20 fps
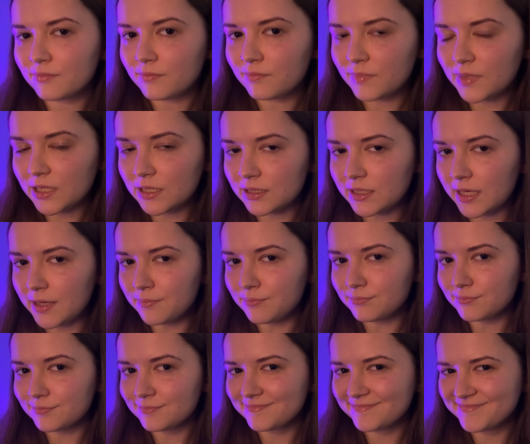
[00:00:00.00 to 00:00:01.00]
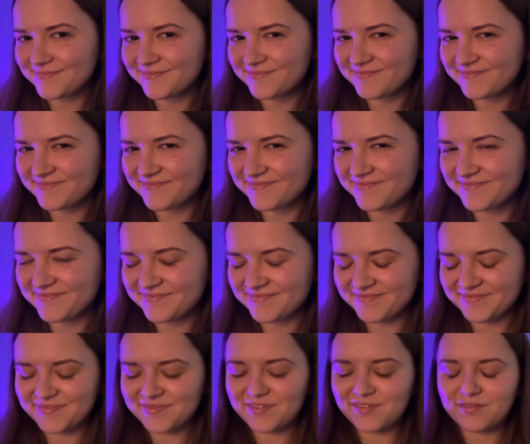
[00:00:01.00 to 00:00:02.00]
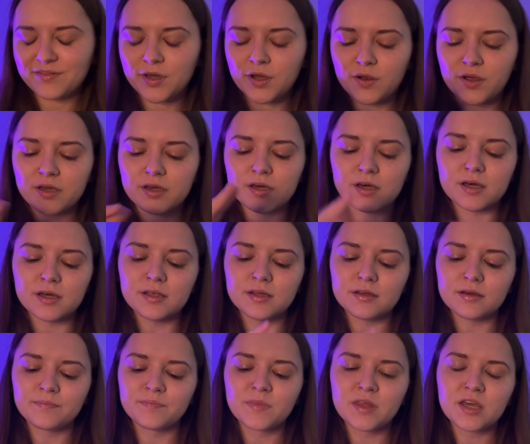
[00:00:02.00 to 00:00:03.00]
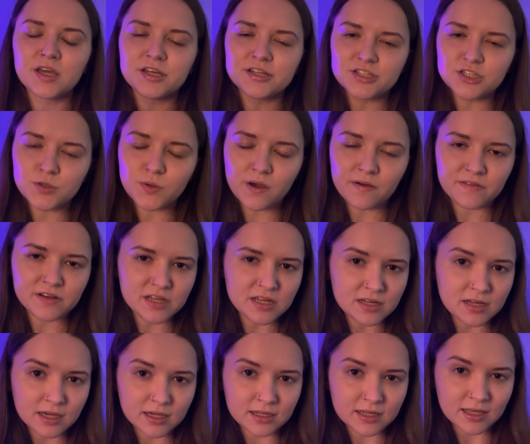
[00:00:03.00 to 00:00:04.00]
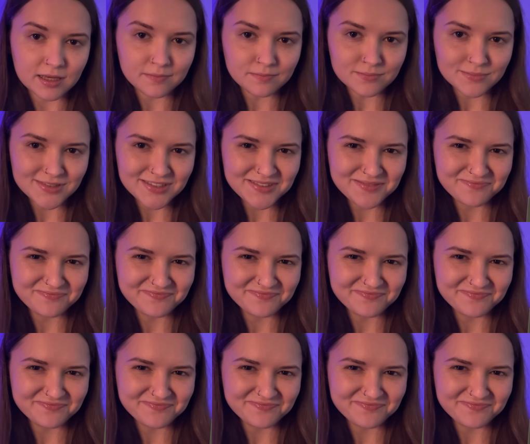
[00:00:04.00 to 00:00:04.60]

Middle name? Very good. Do you have any nicknames?